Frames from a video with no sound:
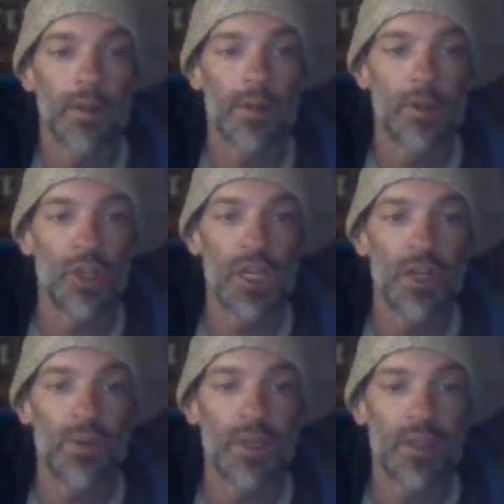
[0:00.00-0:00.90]
G
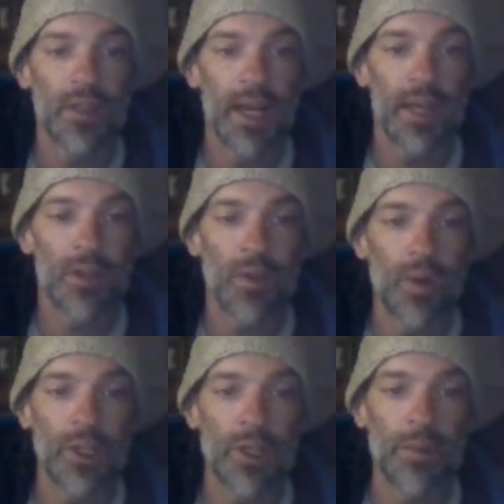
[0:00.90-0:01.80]
was the last
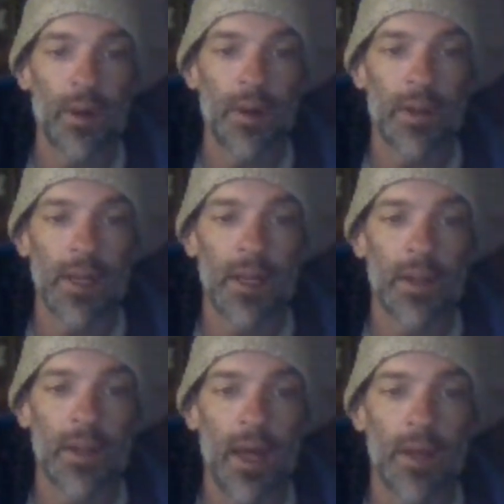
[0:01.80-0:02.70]
question mark in
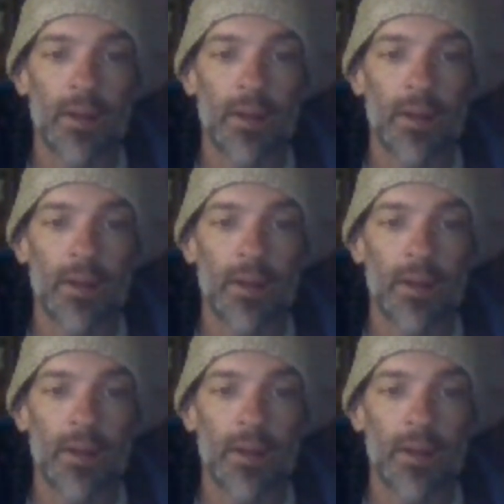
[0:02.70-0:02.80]
that.